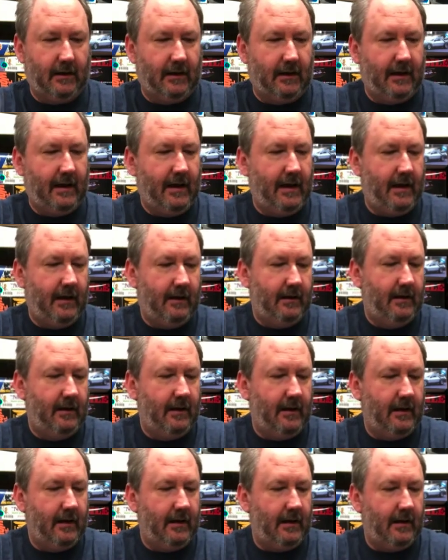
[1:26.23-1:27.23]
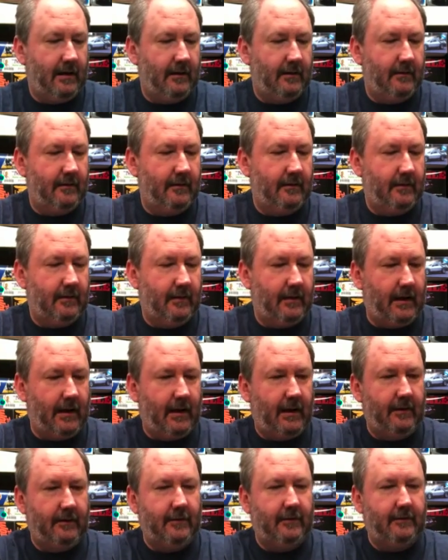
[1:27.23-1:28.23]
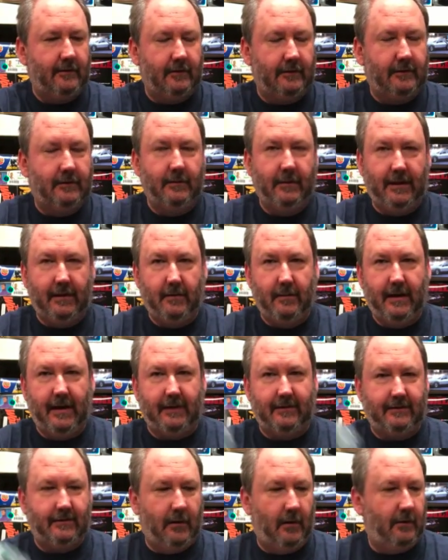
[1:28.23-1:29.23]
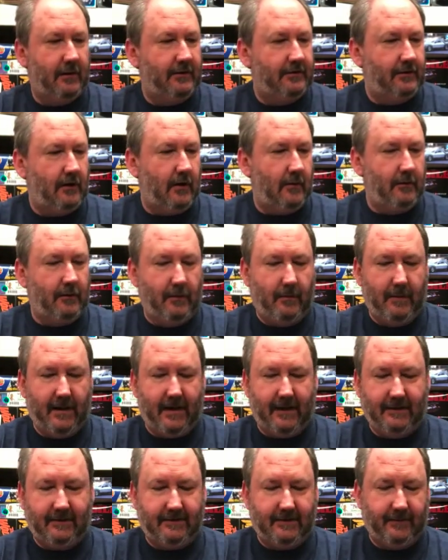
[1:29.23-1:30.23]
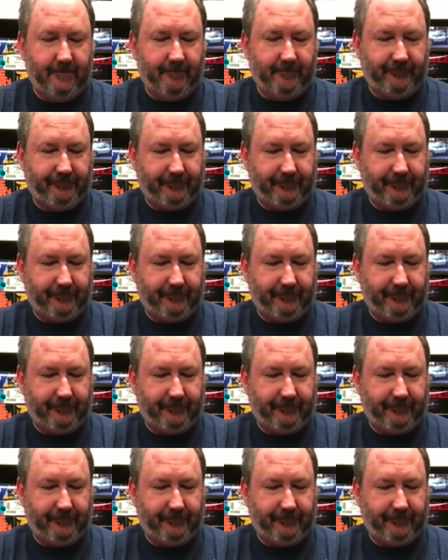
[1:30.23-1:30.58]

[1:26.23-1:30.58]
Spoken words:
A head. And this looks to be the base. So I'm going to start with the base.